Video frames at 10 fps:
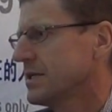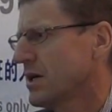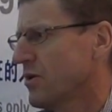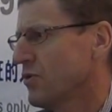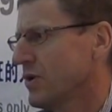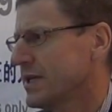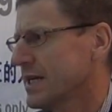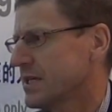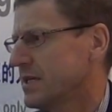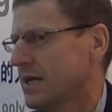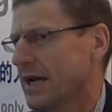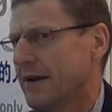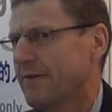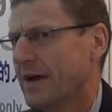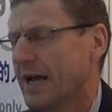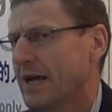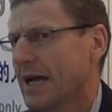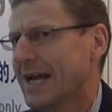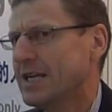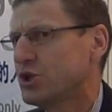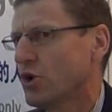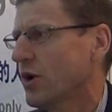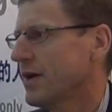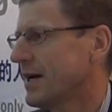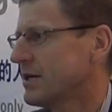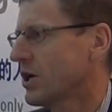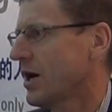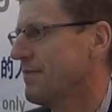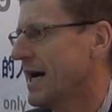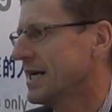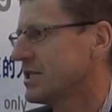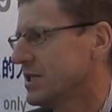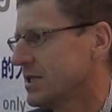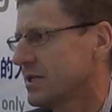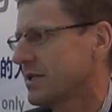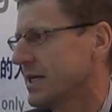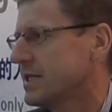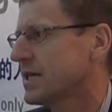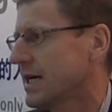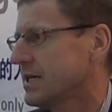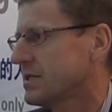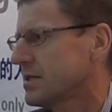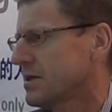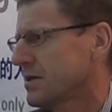so it really doesn't enjoy those high margins these days.